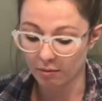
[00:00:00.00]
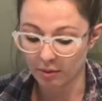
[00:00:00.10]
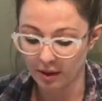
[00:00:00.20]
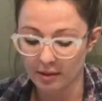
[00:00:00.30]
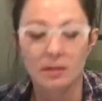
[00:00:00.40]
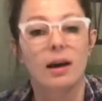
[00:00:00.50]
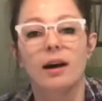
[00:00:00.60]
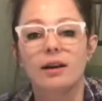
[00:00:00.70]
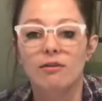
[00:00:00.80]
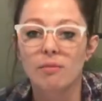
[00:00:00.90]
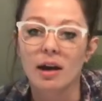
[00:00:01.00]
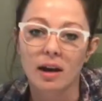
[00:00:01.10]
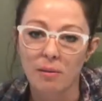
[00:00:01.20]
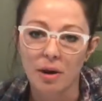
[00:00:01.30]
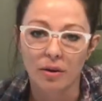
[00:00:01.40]
but that's kind of my
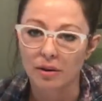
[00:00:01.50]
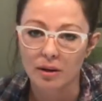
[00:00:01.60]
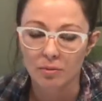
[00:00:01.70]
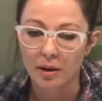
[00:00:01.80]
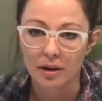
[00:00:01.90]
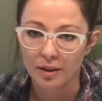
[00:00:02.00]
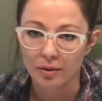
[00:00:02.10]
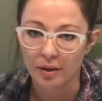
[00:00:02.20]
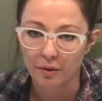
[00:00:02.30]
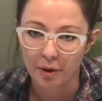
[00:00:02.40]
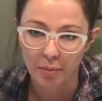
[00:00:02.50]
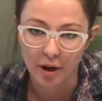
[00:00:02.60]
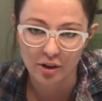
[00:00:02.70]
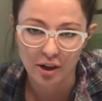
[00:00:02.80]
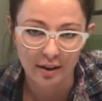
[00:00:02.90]
MO, and it's what I do with every
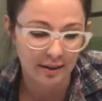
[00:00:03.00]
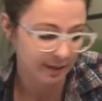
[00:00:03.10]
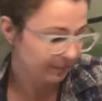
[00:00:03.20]
project.